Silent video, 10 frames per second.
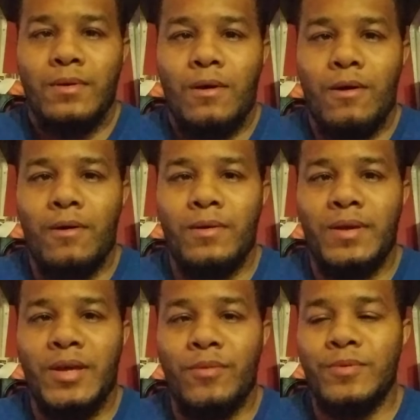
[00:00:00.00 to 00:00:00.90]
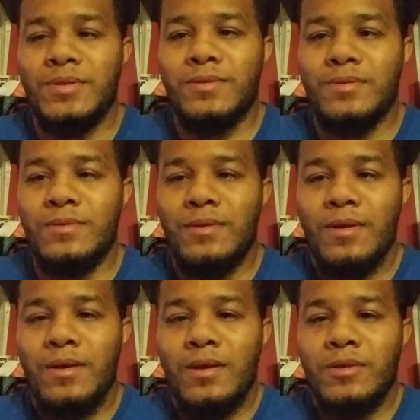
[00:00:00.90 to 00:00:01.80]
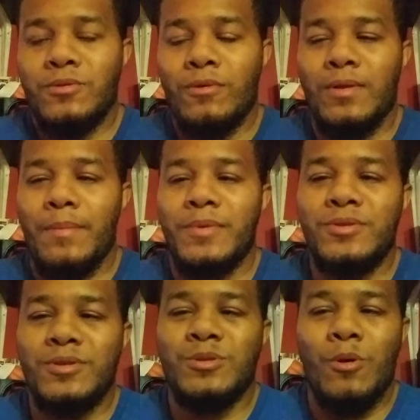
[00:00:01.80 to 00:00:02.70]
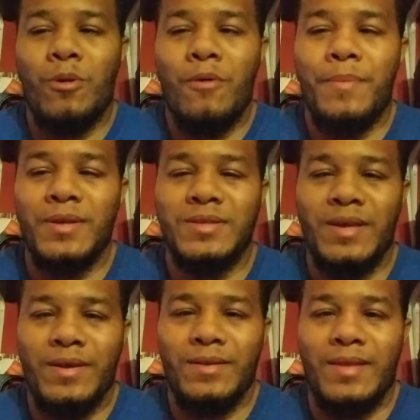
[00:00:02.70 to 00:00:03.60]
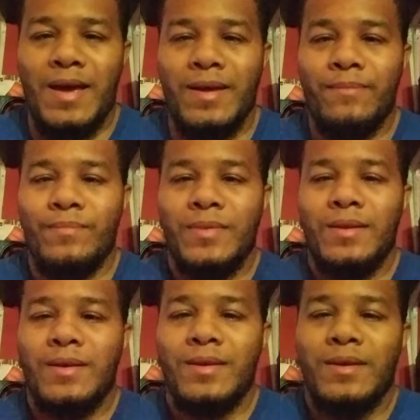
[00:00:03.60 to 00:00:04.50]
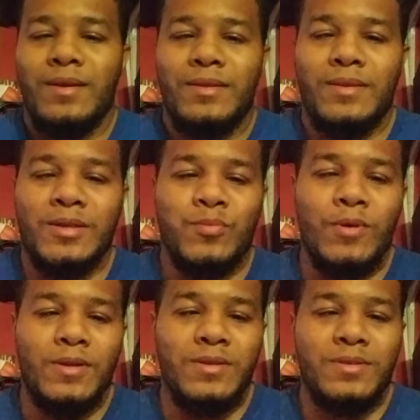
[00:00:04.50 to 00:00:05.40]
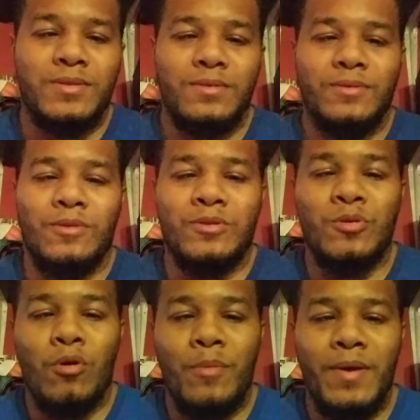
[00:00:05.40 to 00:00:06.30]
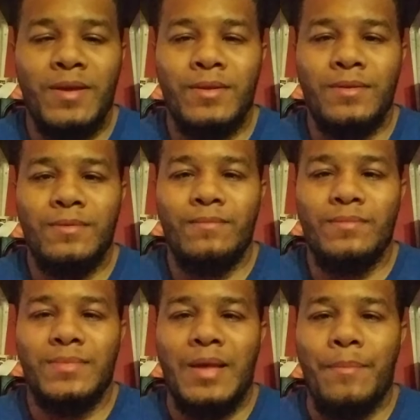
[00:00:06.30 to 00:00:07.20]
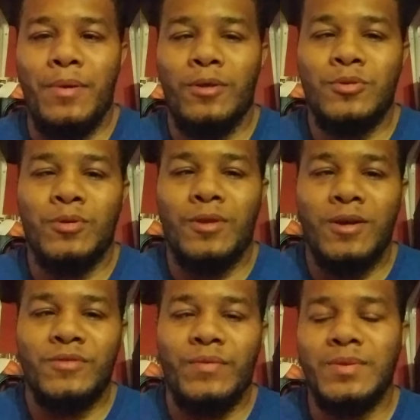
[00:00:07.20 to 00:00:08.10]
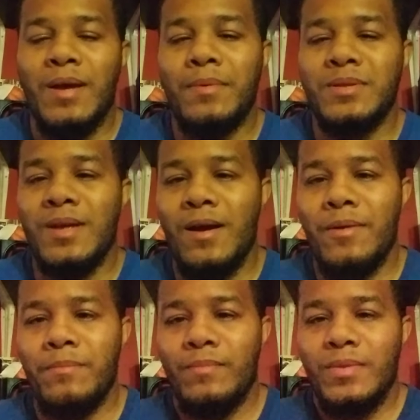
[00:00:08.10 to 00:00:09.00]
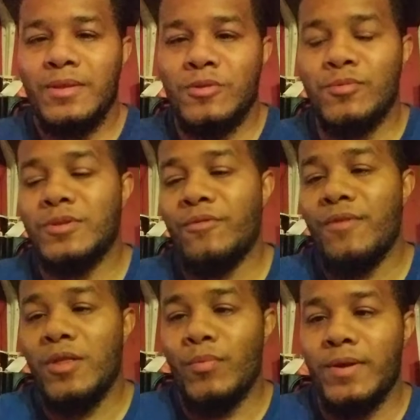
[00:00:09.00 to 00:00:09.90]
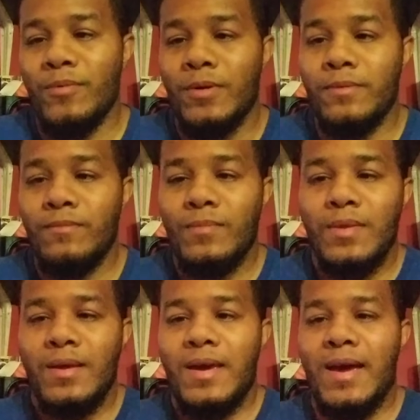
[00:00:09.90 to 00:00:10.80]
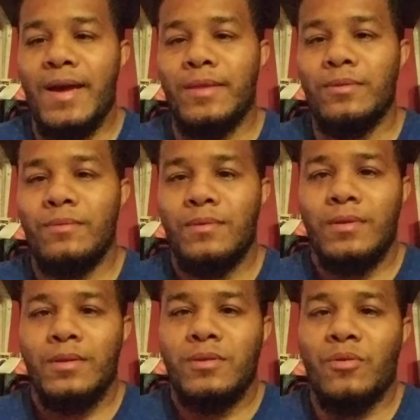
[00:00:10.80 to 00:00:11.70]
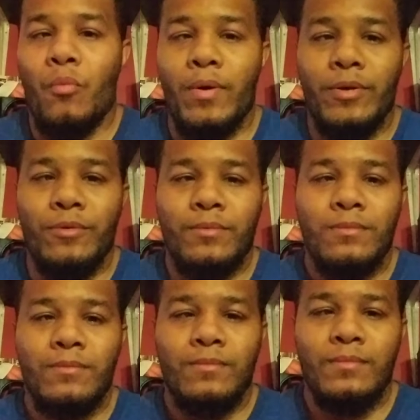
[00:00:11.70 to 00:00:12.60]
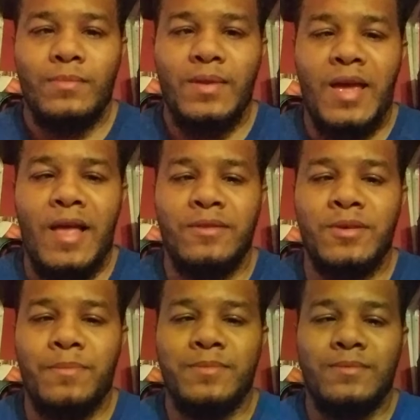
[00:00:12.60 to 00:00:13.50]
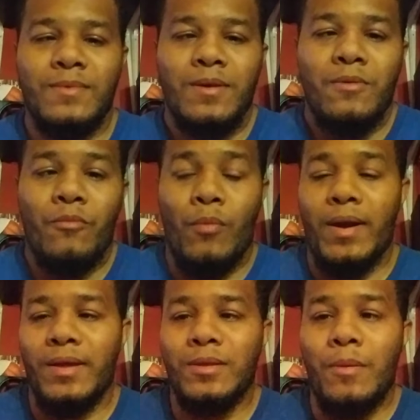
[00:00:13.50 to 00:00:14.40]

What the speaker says: So let me just start off by saying that this was the tournament that Bellator does from time to time. This was the featherweight one. And the winner ends up winning